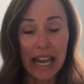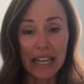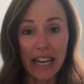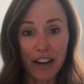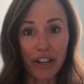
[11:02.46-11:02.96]
and
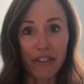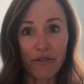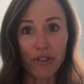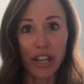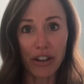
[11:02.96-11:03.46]
caring
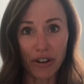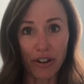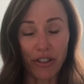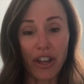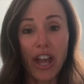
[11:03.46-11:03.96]
for the
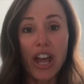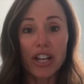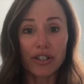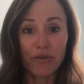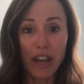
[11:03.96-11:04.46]
earth.
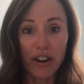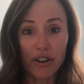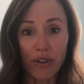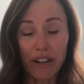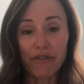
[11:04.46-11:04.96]
So they are
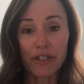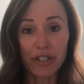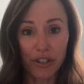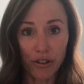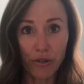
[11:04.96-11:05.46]
going for
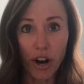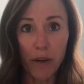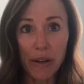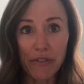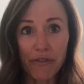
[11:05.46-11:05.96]
0
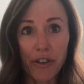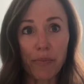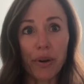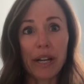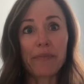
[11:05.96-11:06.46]
carbon
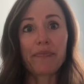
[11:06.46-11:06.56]
footprint,